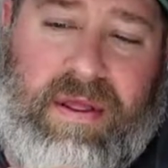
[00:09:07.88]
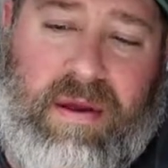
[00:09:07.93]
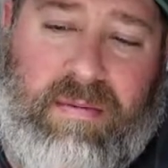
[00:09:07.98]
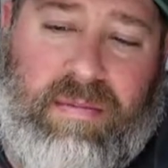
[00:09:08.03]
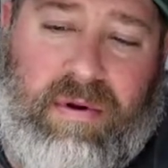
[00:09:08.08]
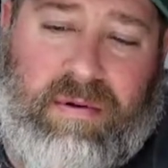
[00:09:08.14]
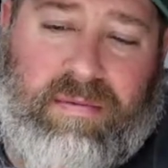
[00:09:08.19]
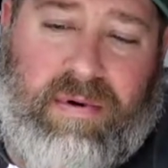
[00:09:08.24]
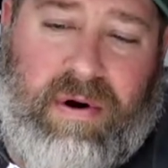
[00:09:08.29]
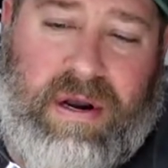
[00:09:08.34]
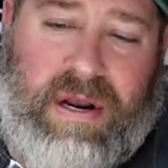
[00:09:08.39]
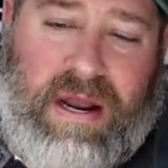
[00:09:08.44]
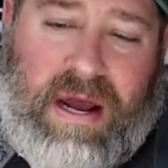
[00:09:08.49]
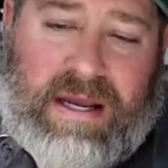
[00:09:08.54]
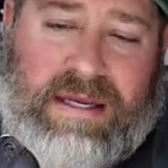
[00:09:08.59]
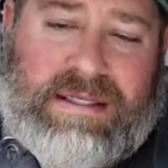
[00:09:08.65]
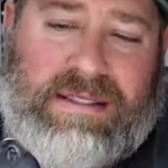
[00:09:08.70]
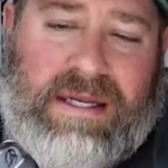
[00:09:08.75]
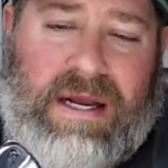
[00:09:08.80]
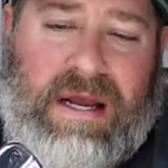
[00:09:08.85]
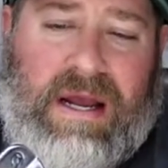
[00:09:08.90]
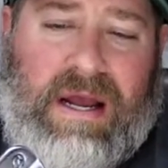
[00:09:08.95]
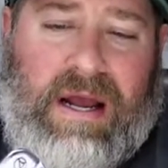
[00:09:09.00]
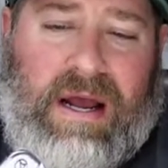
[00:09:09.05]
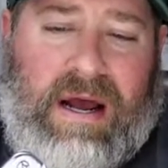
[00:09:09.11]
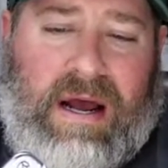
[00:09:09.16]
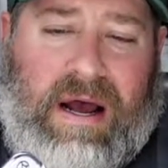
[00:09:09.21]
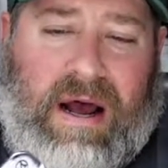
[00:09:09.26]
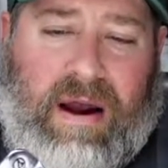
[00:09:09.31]
They look pretty nice.
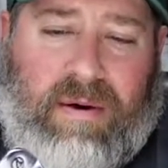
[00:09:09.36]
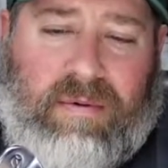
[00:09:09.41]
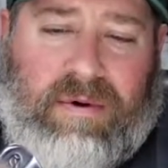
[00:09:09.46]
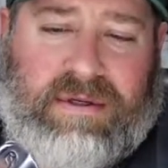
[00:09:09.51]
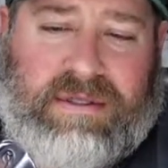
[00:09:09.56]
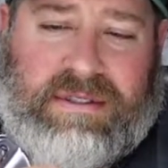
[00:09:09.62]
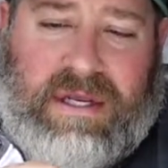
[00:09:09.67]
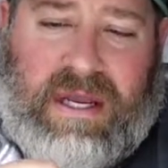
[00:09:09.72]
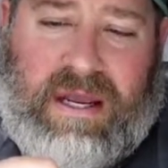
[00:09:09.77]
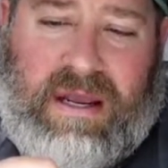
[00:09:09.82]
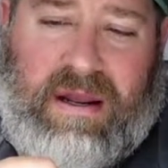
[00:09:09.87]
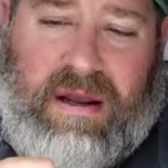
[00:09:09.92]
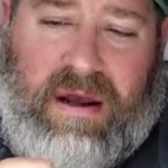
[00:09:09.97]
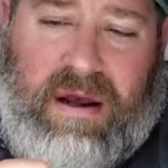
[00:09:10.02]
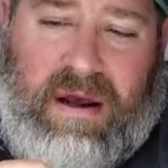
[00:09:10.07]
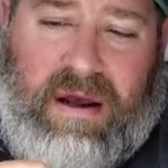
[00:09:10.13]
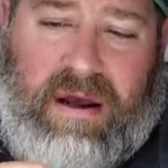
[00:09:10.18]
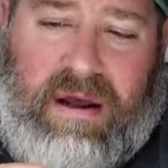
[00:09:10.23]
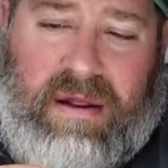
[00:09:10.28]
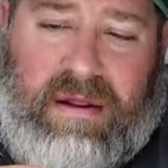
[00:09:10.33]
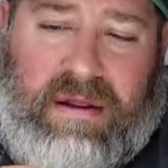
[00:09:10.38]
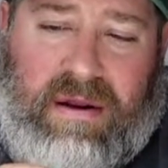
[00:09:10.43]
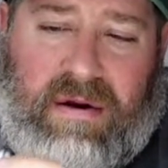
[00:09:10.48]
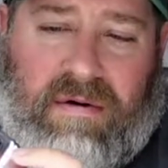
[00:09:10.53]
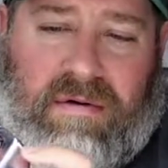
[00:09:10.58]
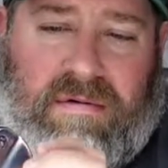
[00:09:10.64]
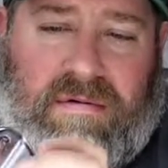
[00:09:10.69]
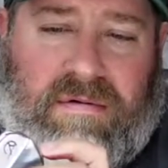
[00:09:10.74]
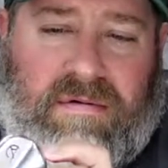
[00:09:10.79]
I will say,
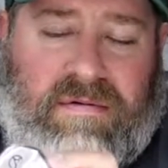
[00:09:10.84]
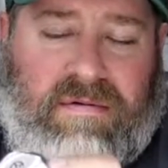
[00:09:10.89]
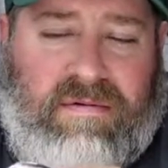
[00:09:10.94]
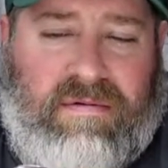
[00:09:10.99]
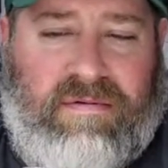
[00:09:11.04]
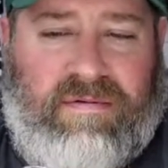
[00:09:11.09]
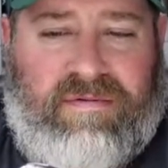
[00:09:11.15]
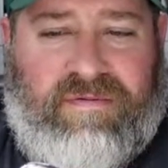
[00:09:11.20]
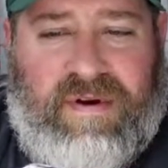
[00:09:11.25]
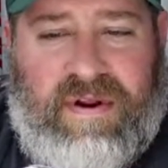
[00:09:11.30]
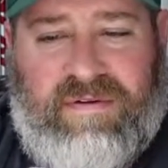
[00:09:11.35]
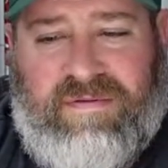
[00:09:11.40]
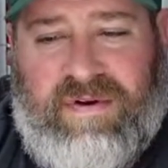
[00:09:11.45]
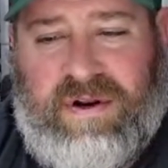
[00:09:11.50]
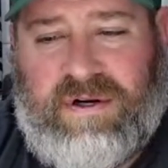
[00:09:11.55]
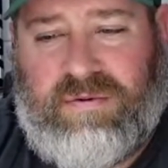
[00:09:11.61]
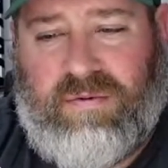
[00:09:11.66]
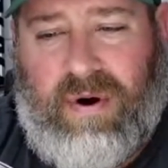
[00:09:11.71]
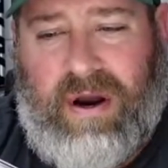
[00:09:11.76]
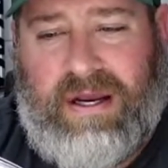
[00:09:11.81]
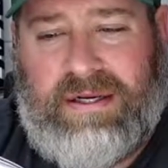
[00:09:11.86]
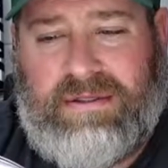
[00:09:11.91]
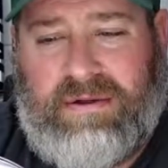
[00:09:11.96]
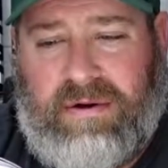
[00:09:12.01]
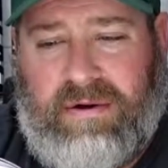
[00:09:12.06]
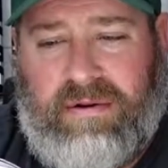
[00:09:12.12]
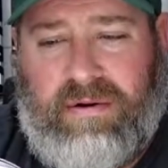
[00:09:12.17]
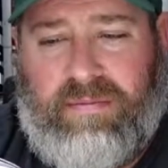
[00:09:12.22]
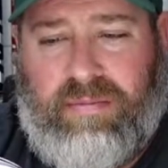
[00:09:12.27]
fit and finish wise,
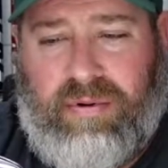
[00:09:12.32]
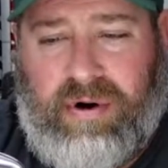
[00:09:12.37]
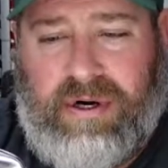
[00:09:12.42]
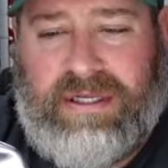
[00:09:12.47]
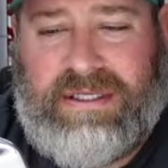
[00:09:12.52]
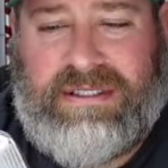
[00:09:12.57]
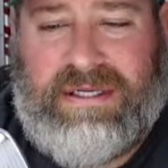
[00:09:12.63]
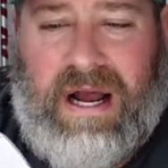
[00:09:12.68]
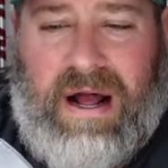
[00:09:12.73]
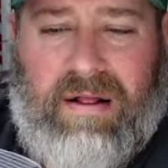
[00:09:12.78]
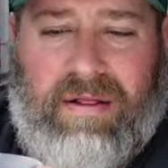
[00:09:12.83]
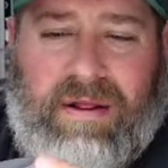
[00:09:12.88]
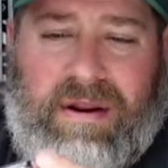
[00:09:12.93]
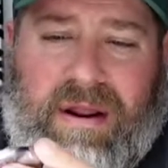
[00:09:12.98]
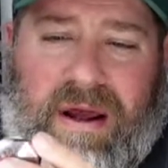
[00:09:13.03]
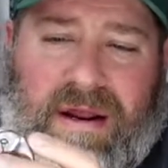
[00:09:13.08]
they're pretty solid.